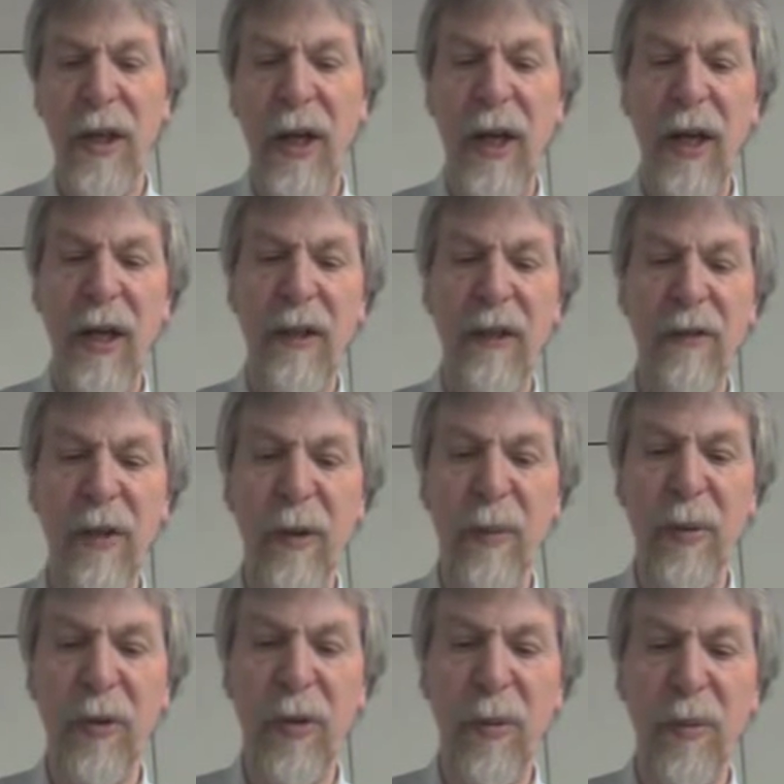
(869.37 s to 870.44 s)
and a
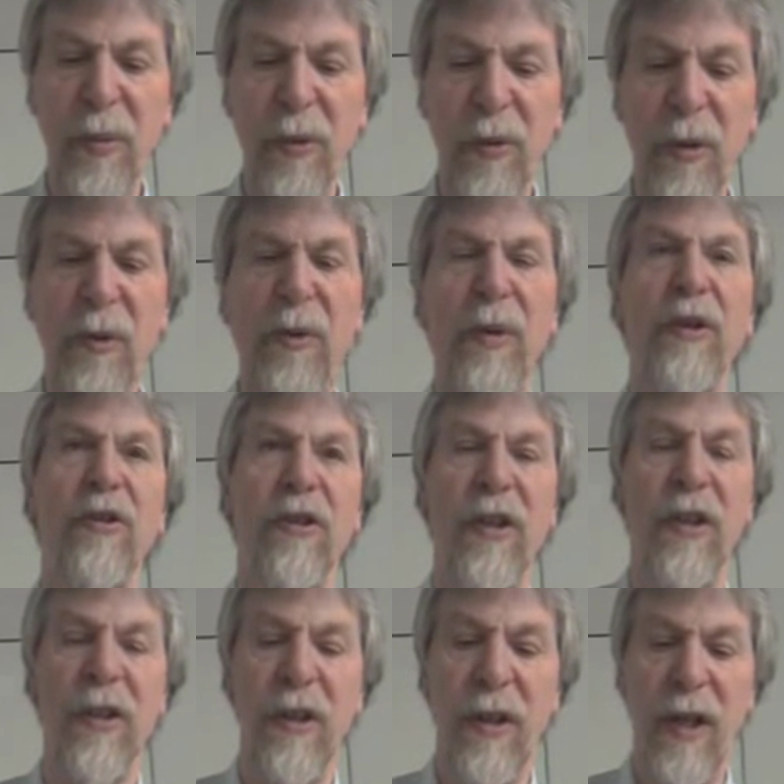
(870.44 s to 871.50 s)
separate computer, which
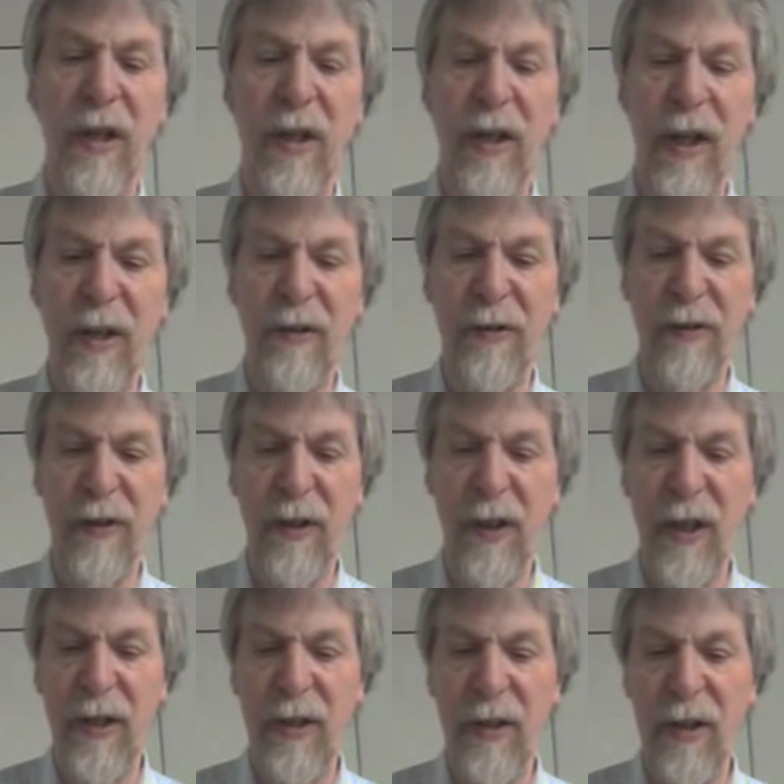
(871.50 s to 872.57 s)
is
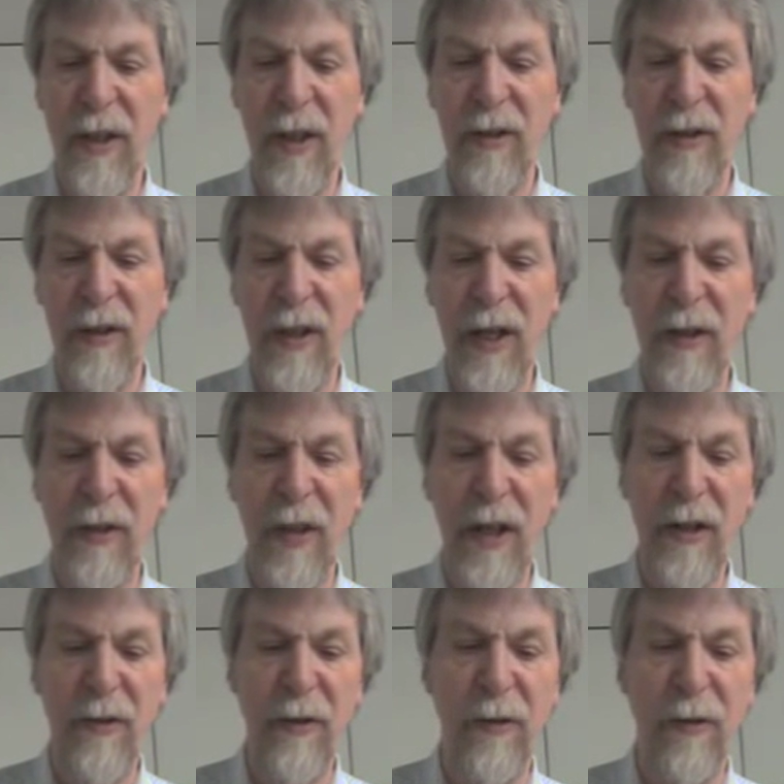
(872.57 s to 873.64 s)
indicated
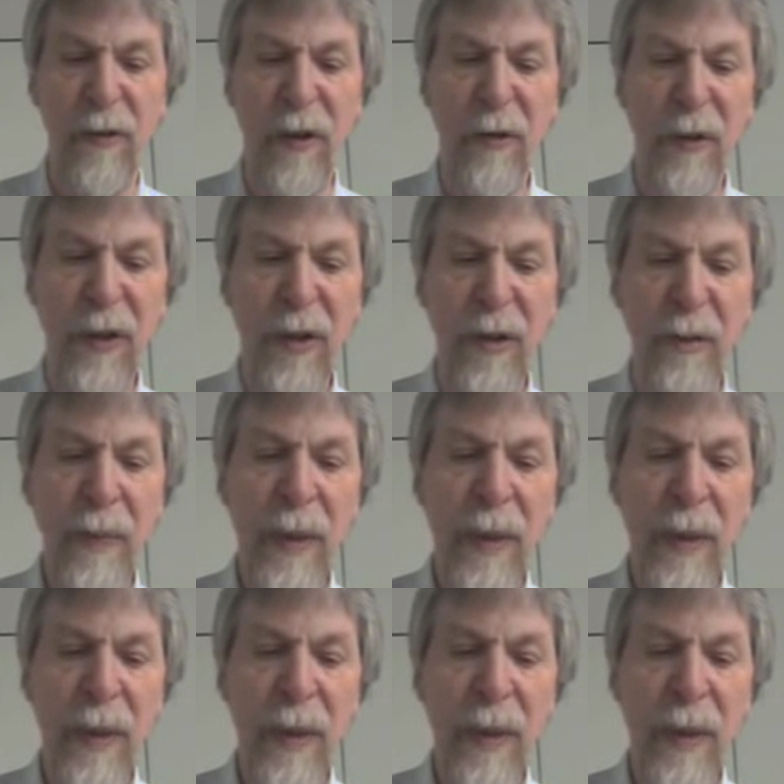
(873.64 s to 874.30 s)
as a server.